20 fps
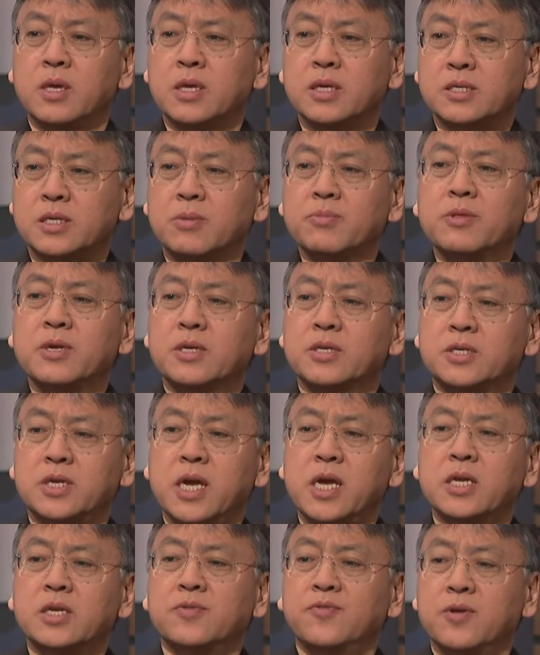something
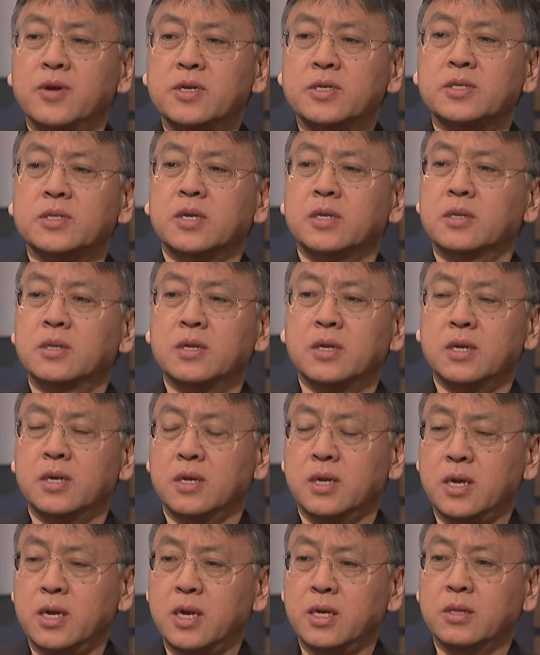changed very suddenly,
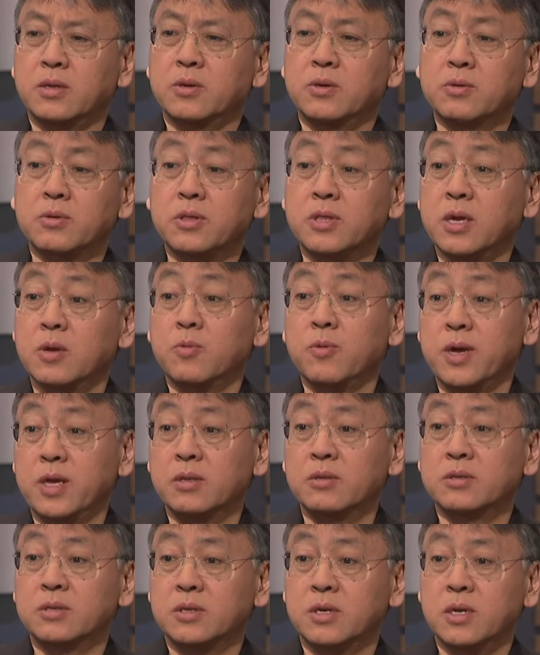and the whole thing
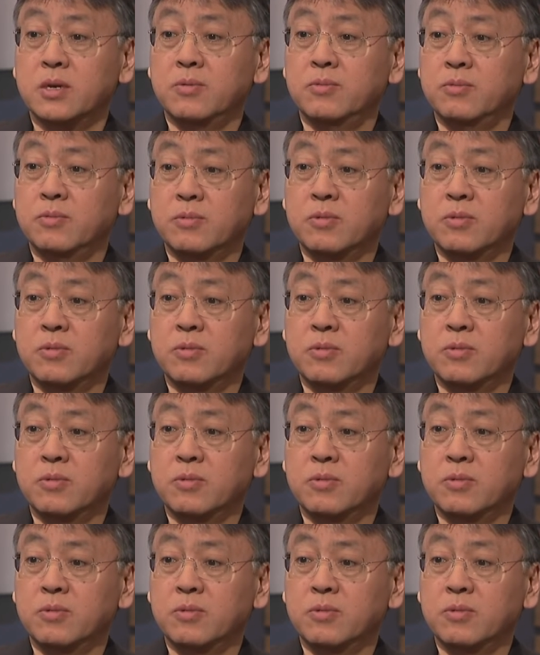went, uh,